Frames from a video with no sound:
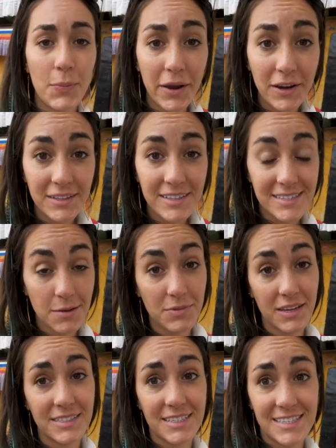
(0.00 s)
apparently
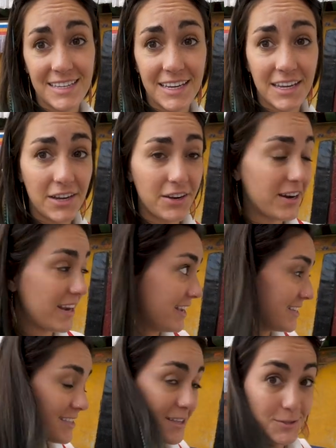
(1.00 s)
something to see here
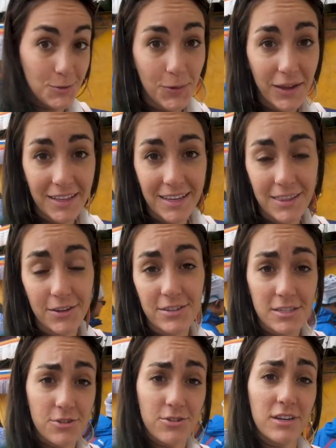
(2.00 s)
is the toilet.
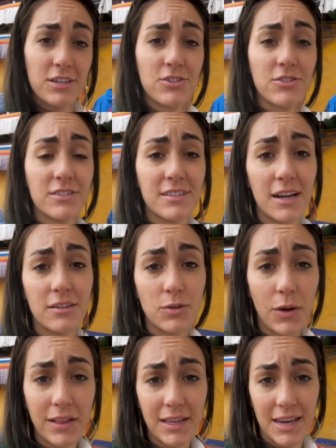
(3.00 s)
There's a traditional style
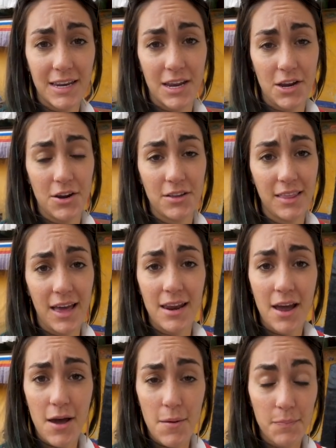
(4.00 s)
toilet in here that
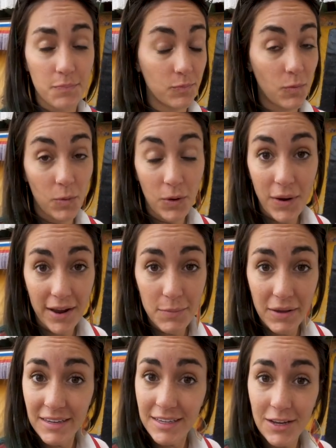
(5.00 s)
um, we're
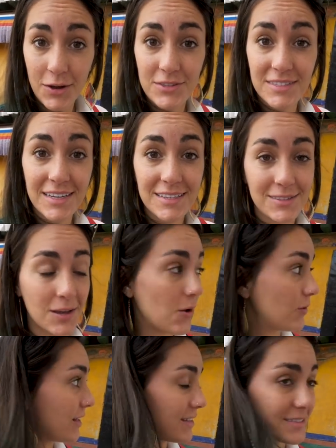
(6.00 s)
recommended to go see.
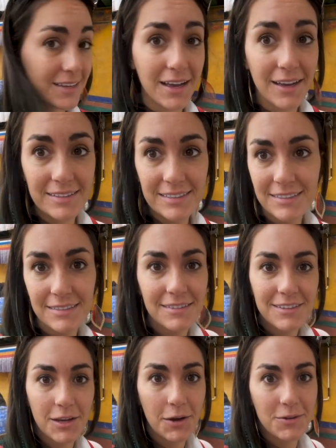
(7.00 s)
So let's uh,
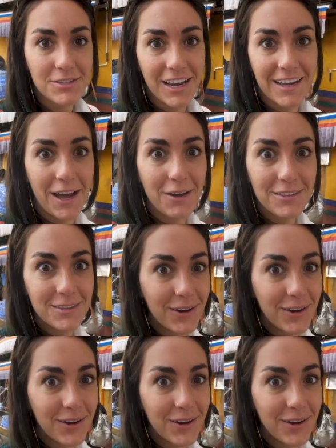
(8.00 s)
go check out the